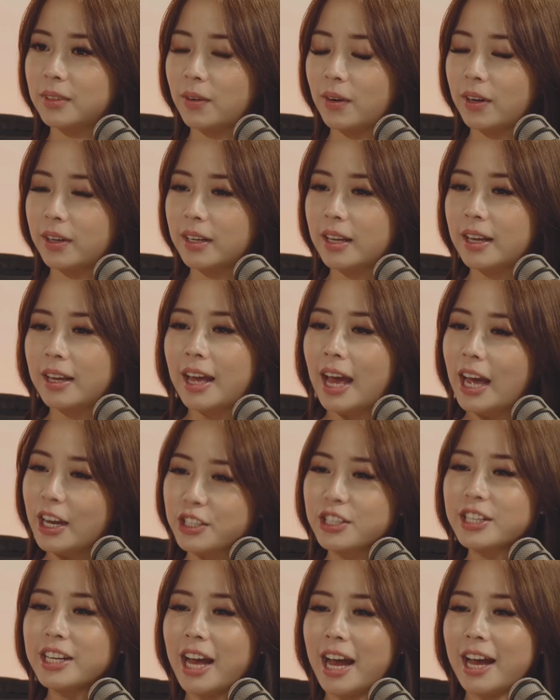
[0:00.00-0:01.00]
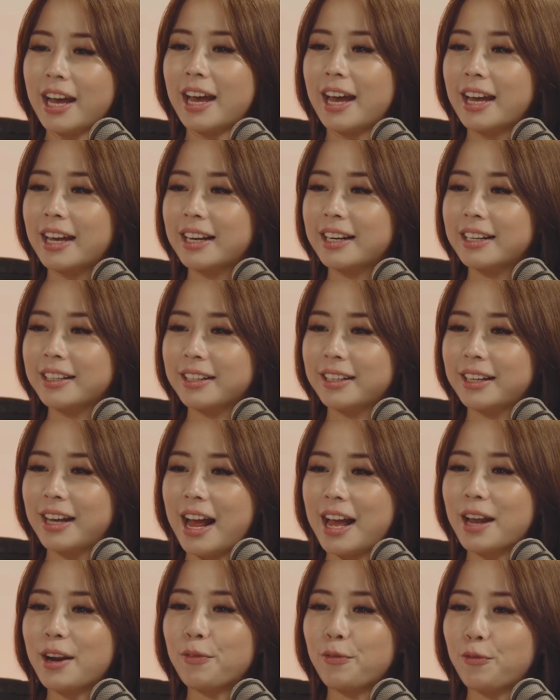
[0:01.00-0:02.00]
Correct. Actually, I
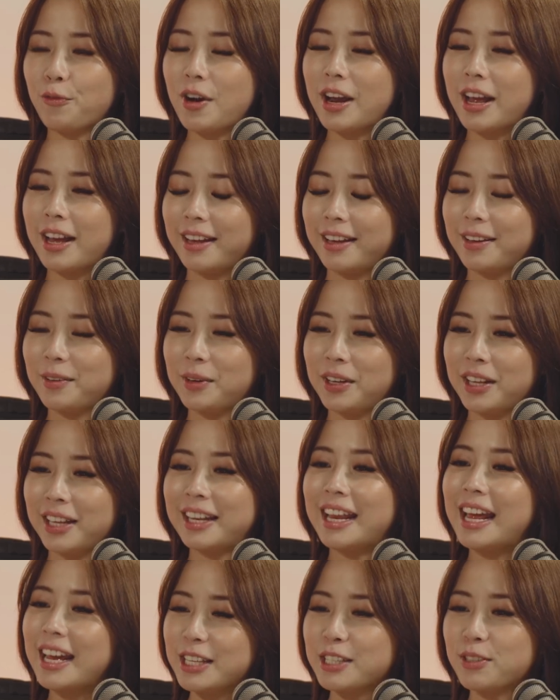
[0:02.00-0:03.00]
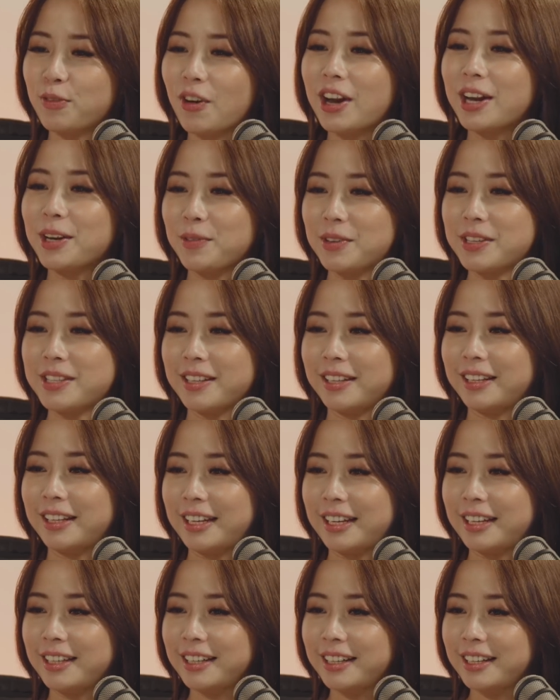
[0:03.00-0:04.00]
had a friend, well, an ex-friend
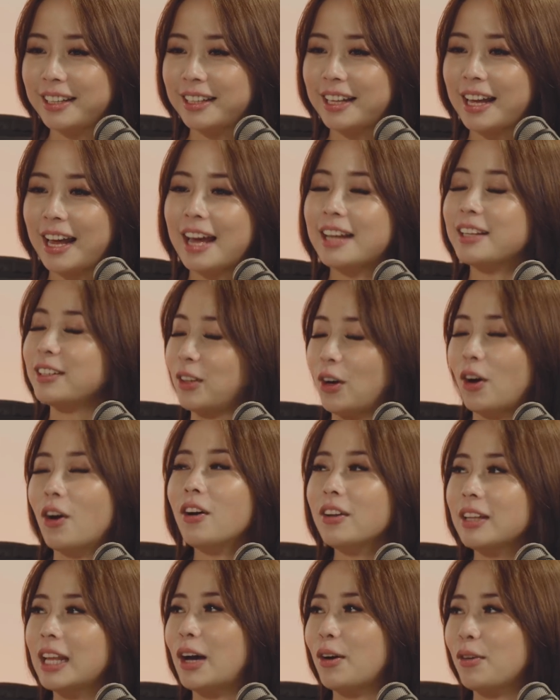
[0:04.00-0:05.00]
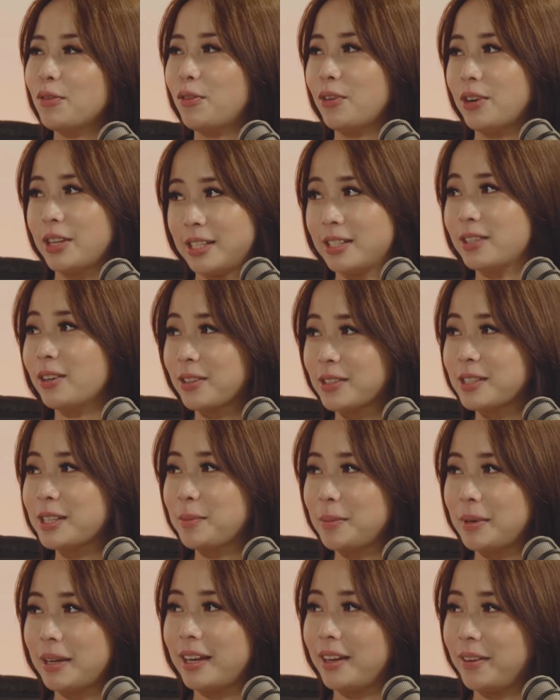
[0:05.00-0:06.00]
recently that I had to call out for his
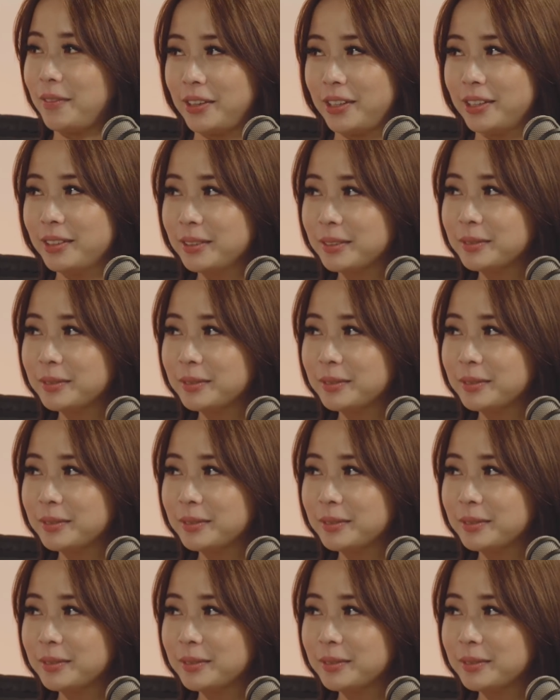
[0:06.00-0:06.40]
toxic behavior.